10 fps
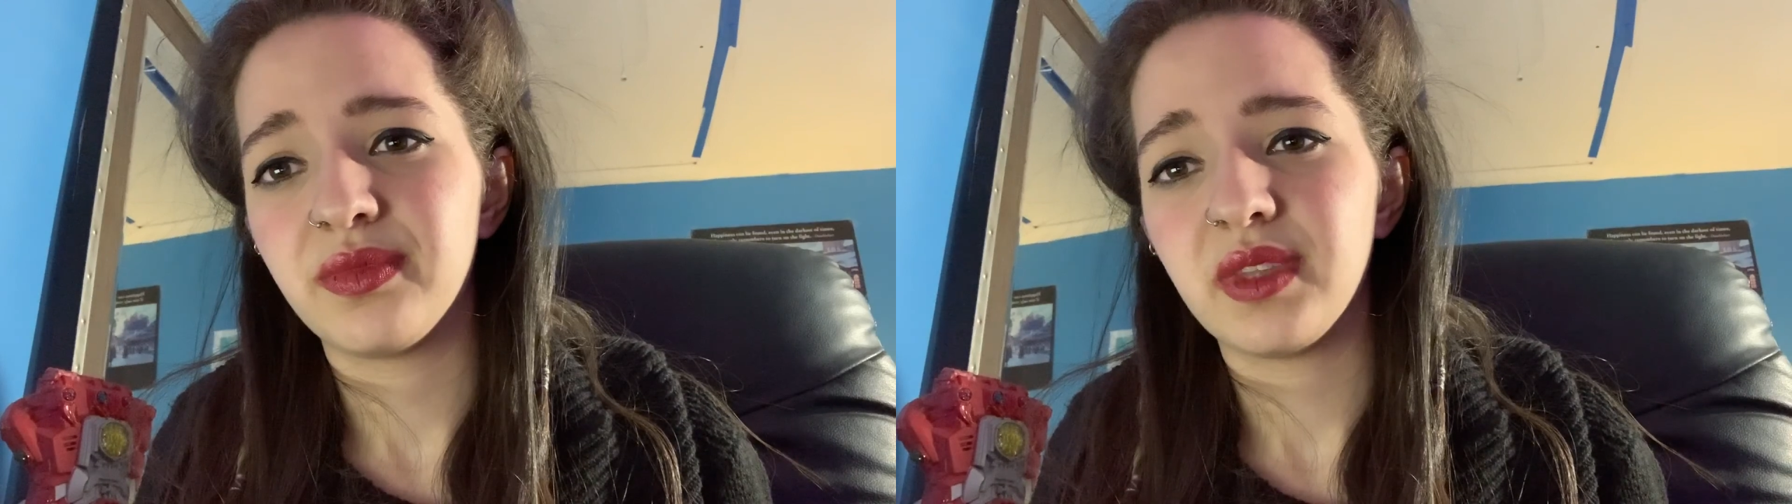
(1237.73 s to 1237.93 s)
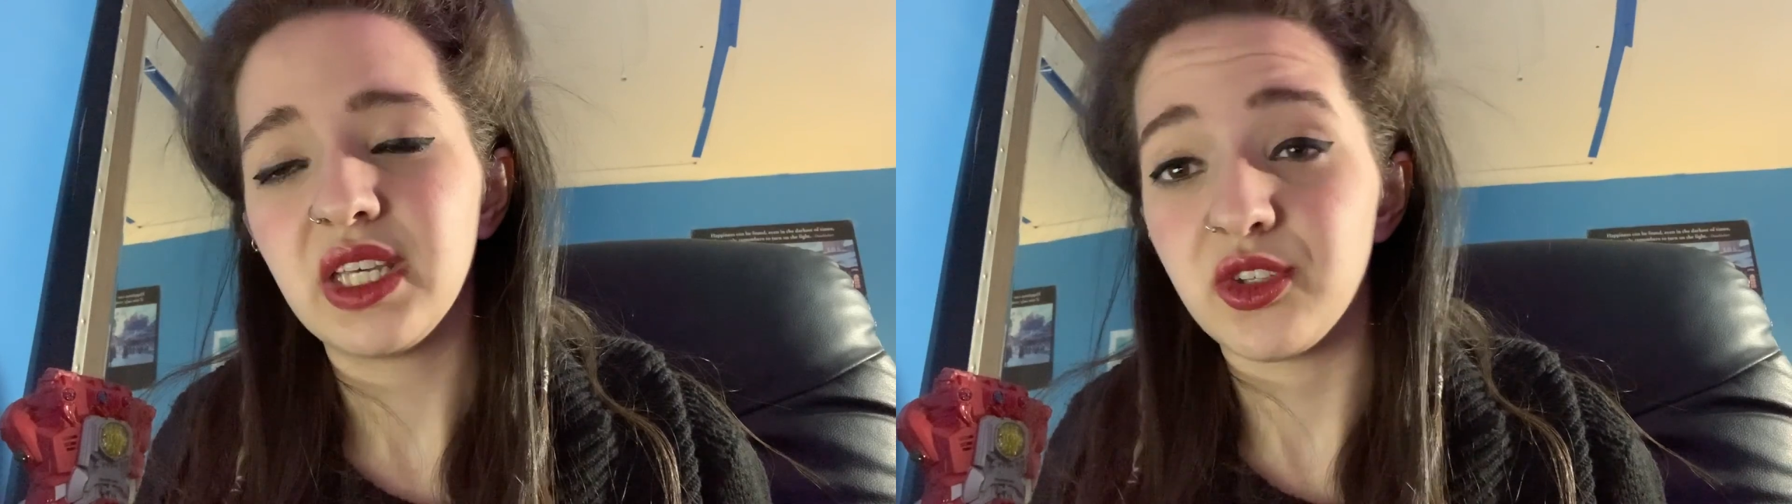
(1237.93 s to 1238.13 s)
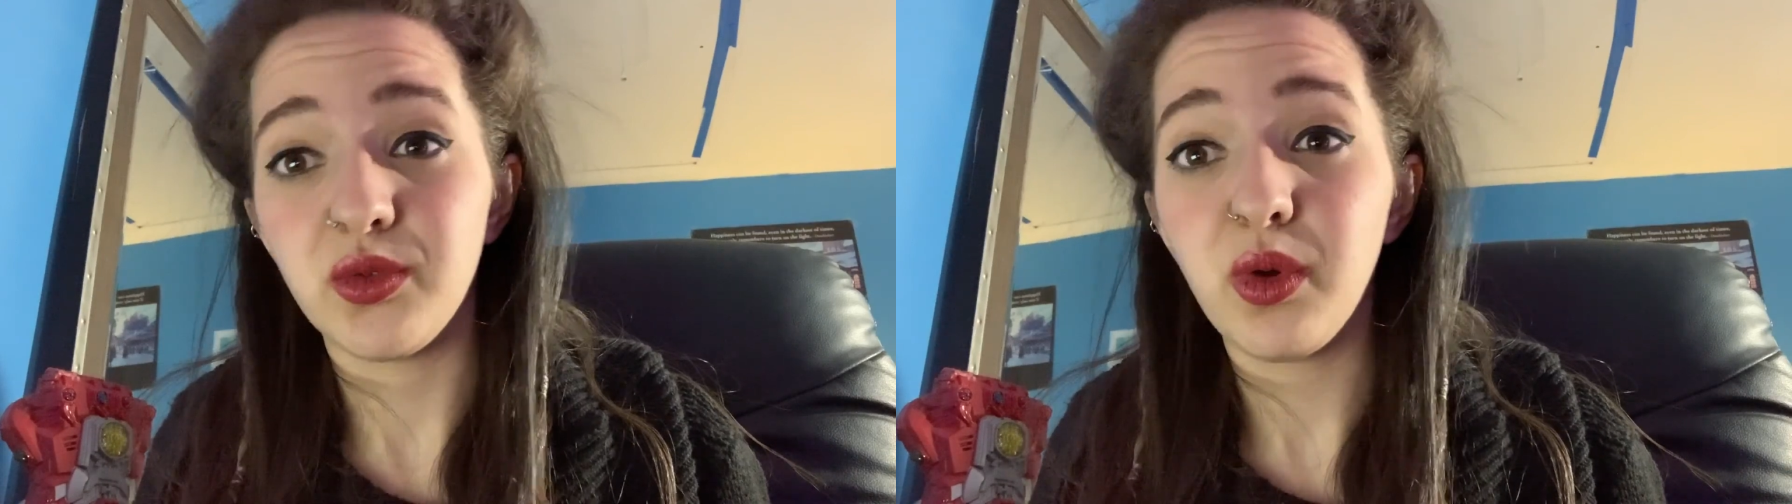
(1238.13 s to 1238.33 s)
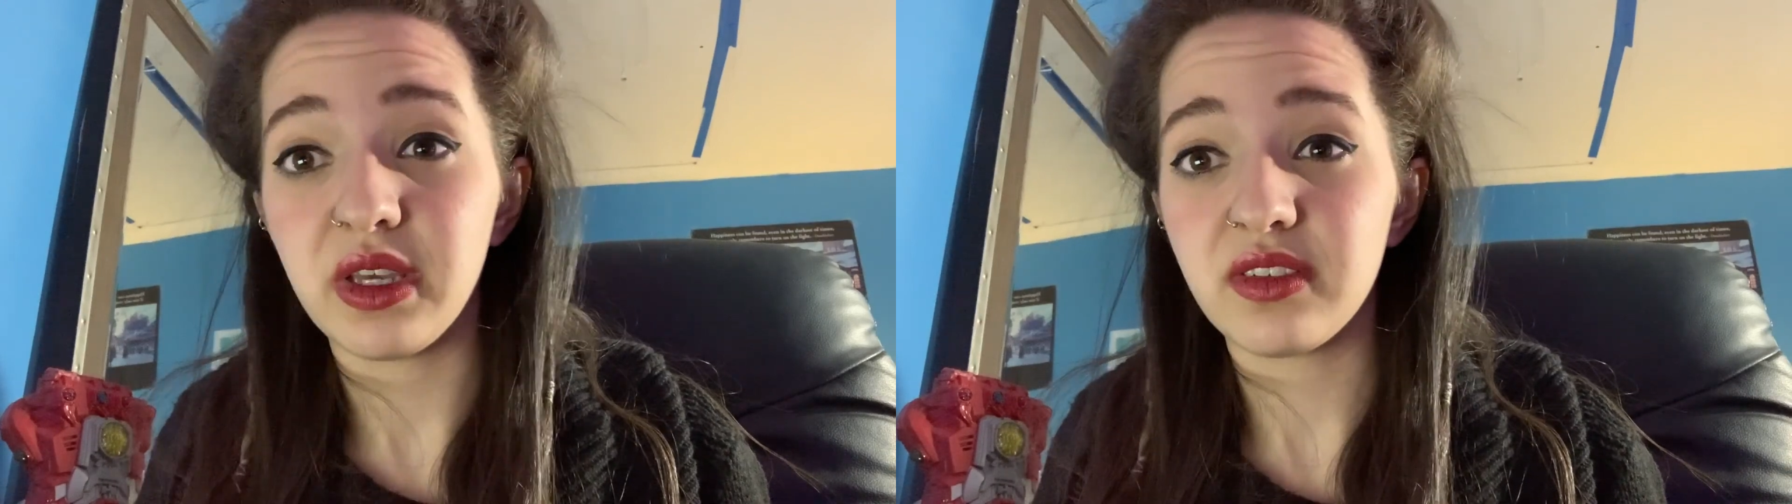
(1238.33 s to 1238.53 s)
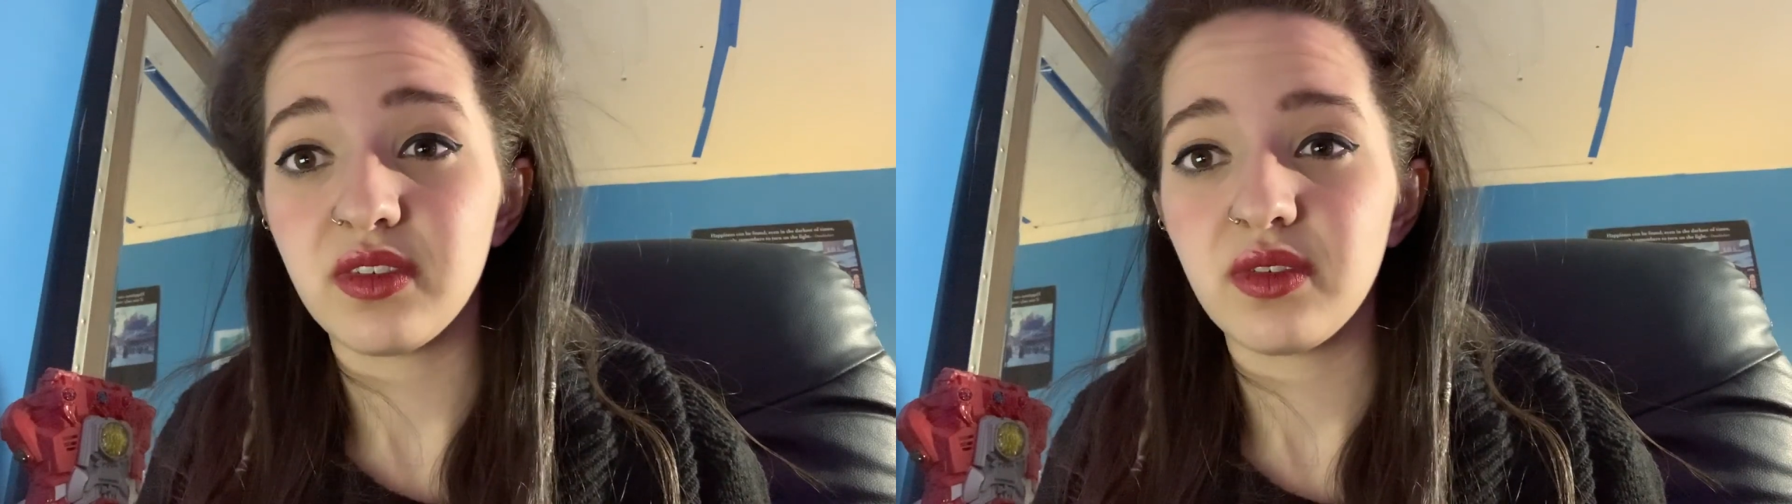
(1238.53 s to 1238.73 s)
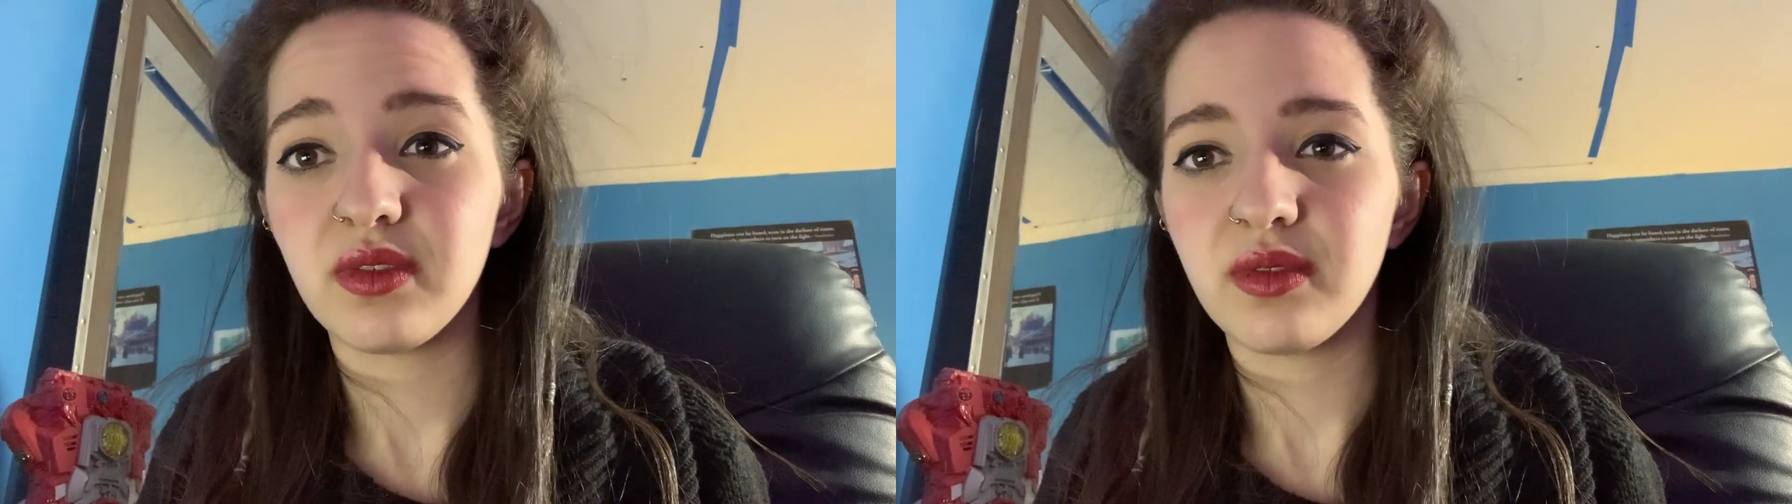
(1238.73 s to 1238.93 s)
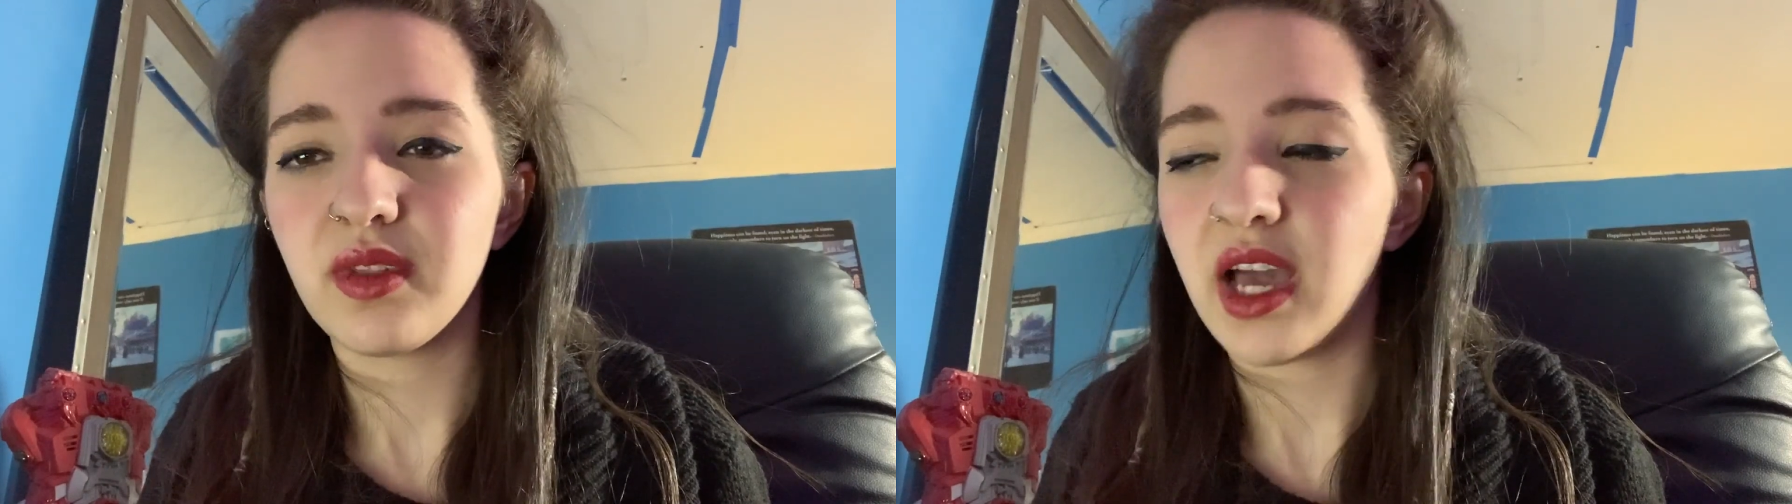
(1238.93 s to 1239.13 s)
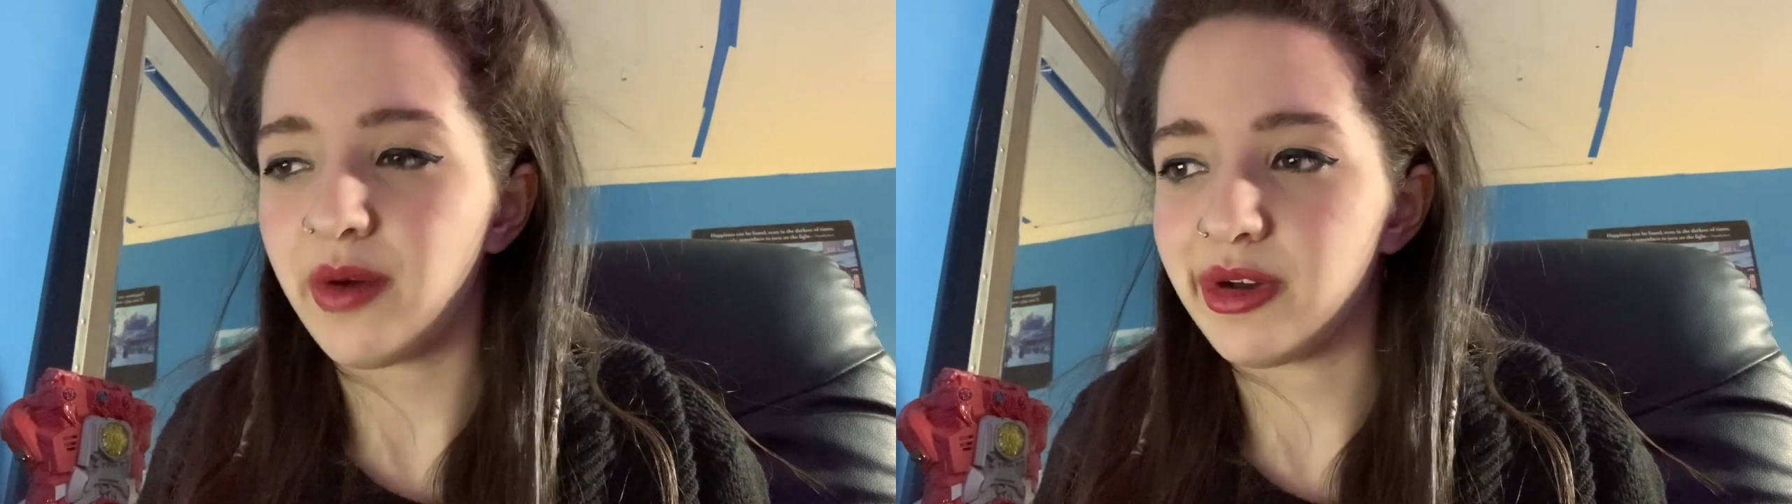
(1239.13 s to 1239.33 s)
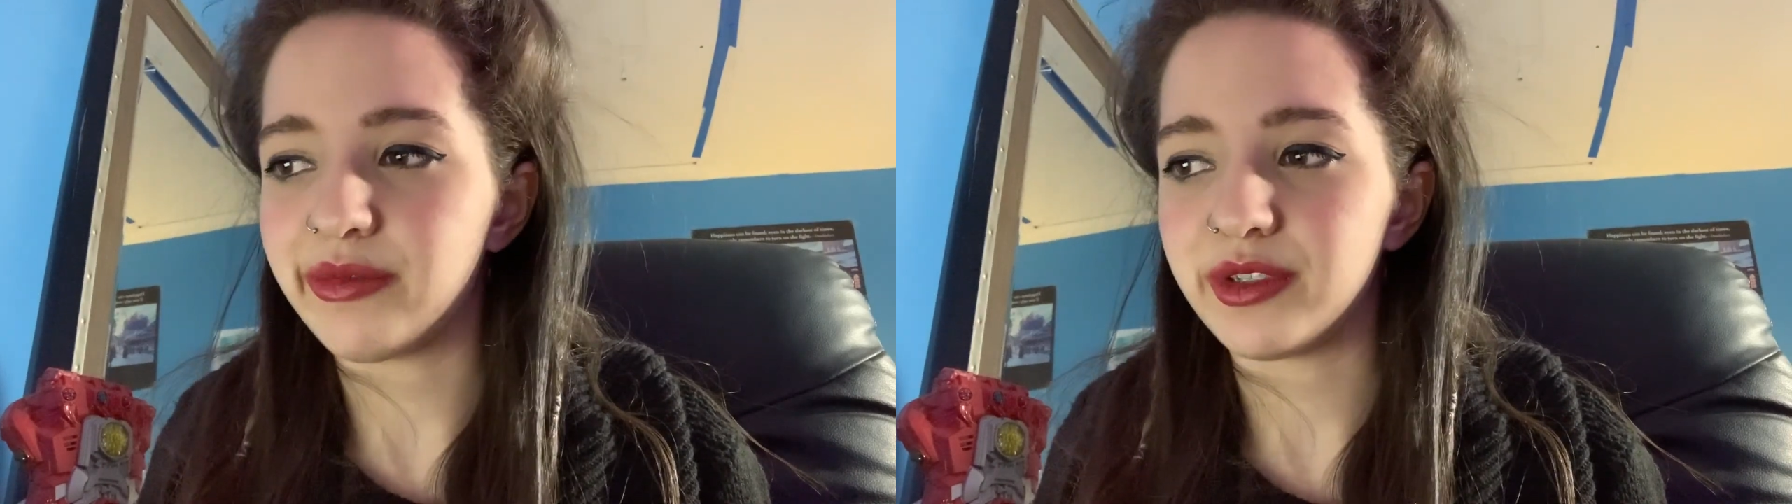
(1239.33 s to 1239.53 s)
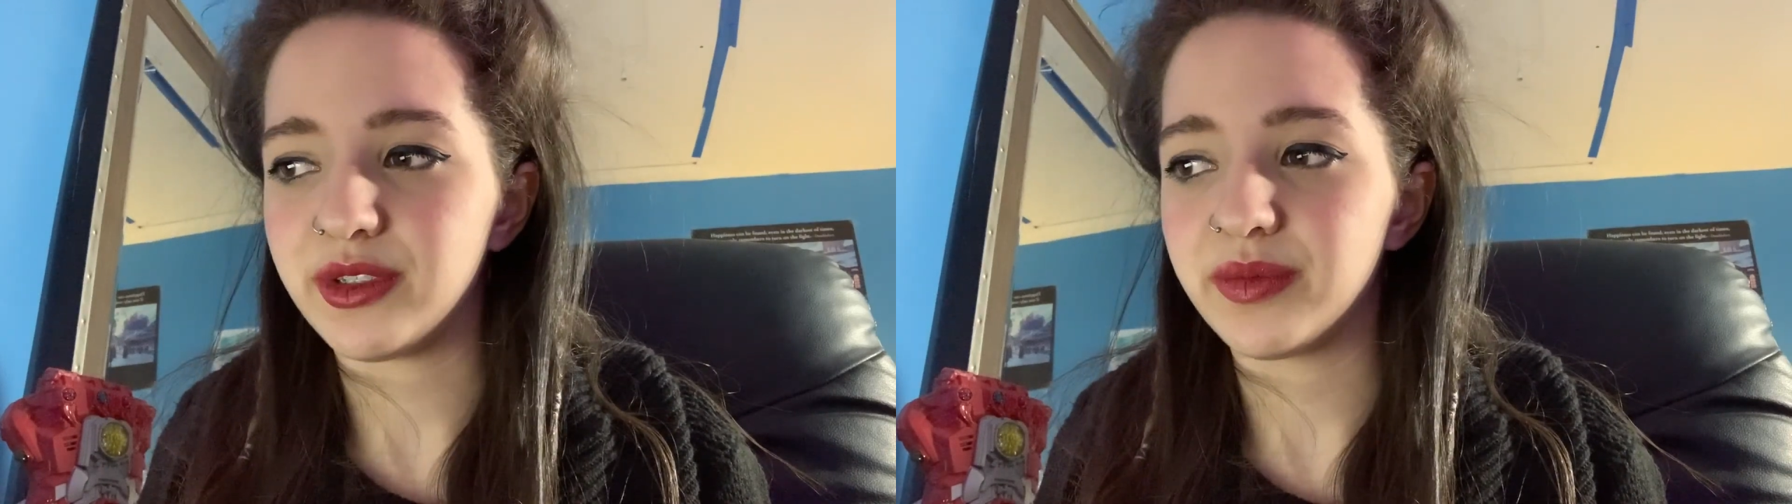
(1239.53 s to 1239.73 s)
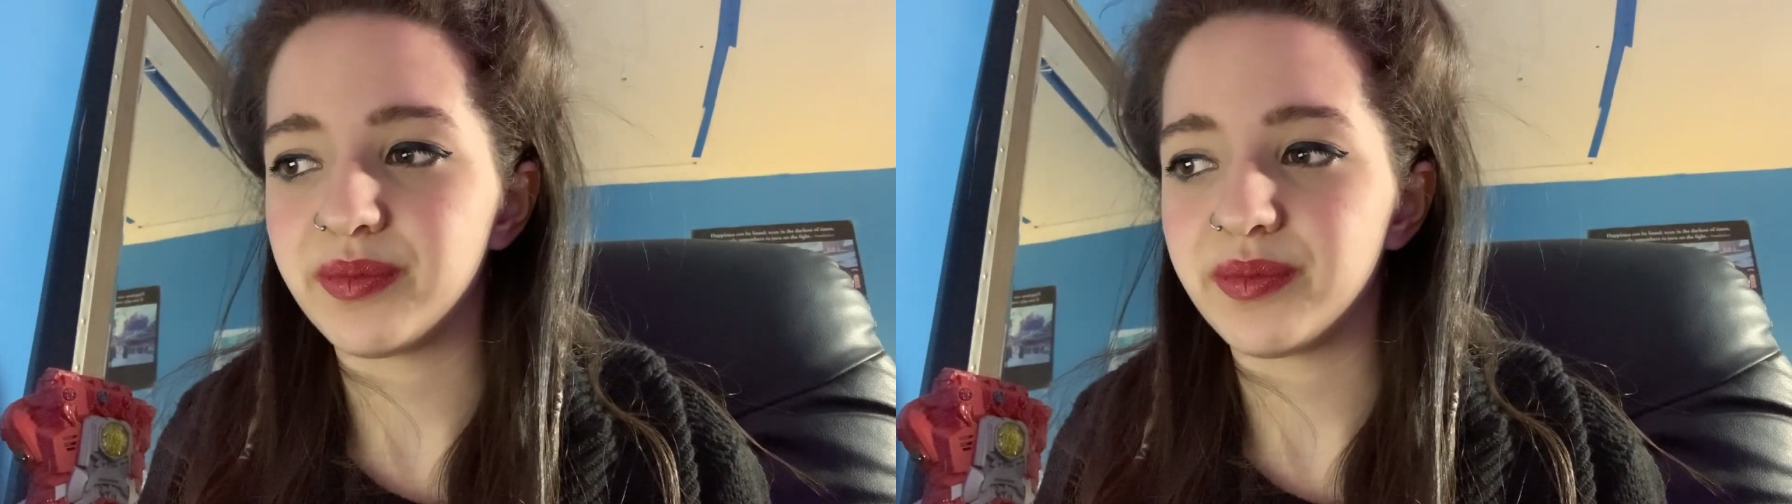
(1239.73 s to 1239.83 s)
His voice, however,